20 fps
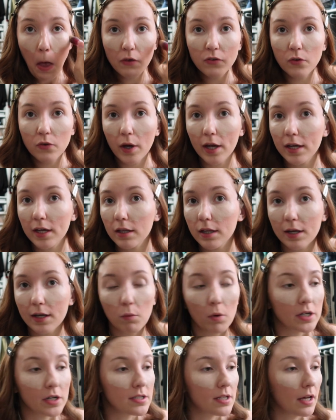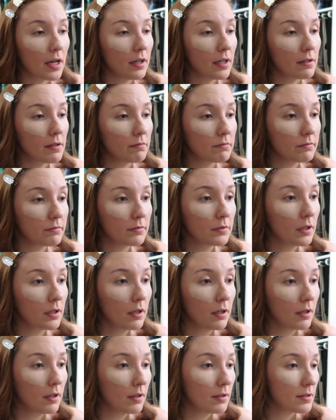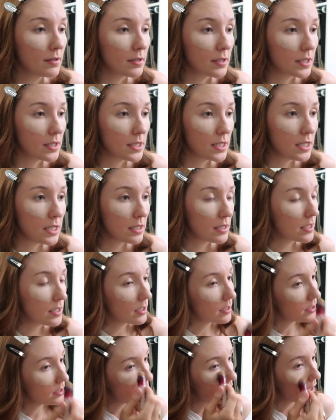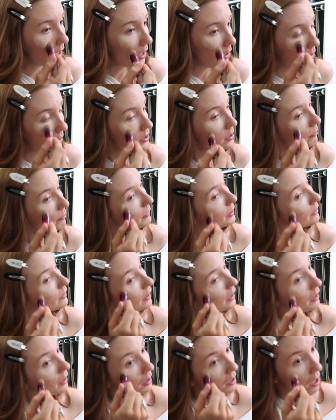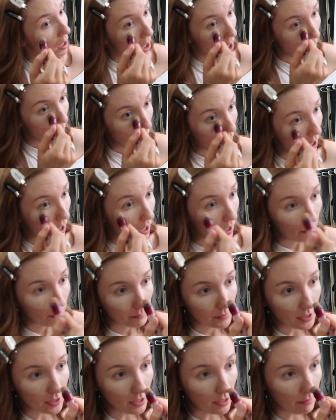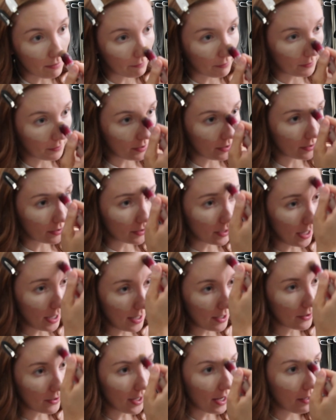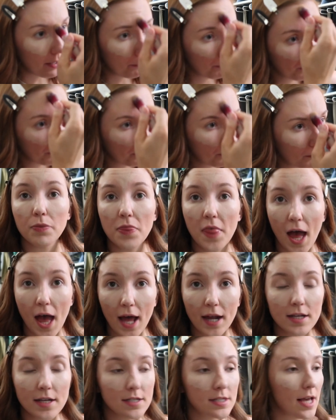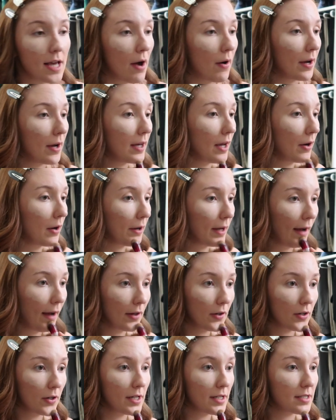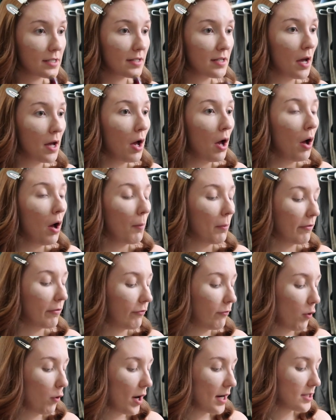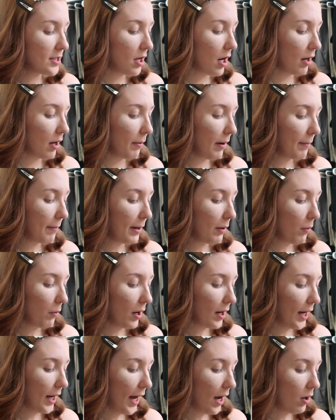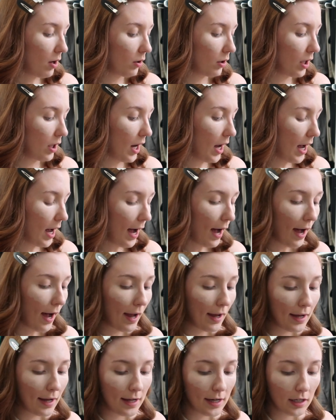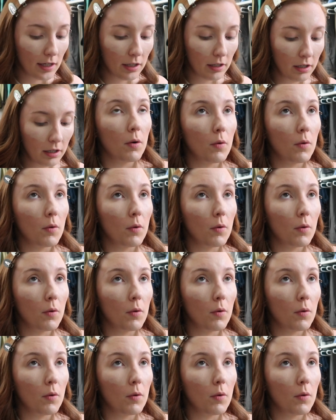So I get like, what is that? Like 1660 now or something like that um, to eat for the entire day. That is how I count calories. Before I talk about my workout, I